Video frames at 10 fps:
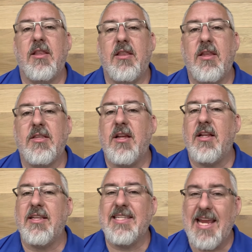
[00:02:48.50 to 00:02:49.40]
It's
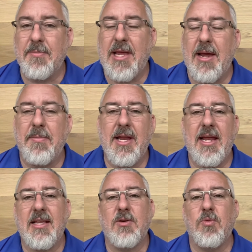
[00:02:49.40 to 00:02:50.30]
not the same laminate
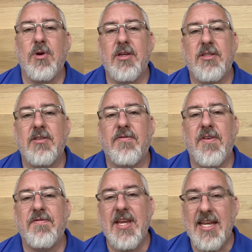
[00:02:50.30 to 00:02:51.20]
as it was
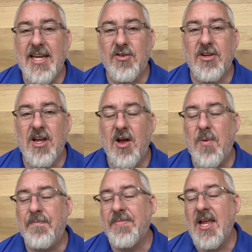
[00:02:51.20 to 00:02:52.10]
15 years
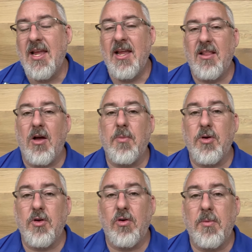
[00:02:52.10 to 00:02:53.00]
ago, a lot more
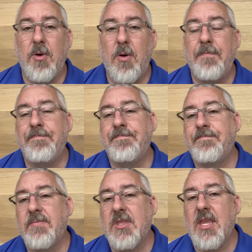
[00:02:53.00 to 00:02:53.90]
durable.
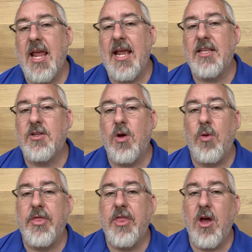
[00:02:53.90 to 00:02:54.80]
And so
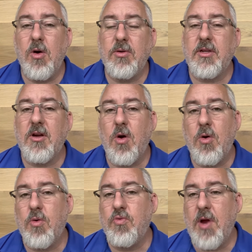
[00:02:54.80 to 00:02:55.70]
those are going
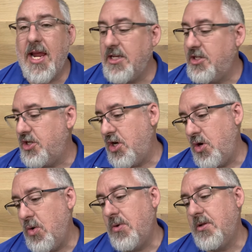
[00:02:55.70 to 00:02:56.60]
to range
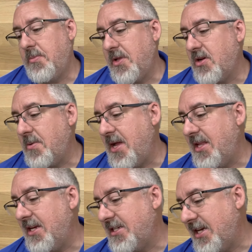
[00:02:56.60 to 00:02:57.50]
you, let me look at my
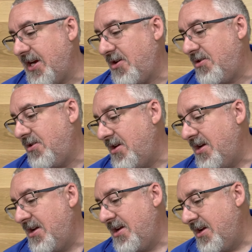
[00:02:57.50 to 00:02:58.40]
list here
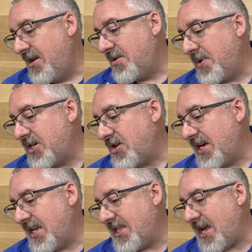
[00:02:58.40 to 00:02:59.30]
to make sure I
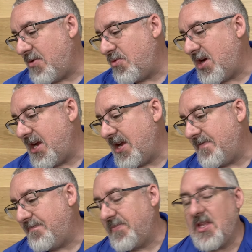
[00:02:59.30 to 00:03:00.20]
get that right,
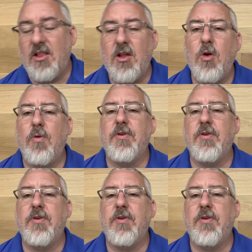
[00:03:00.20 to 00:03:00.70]
a little over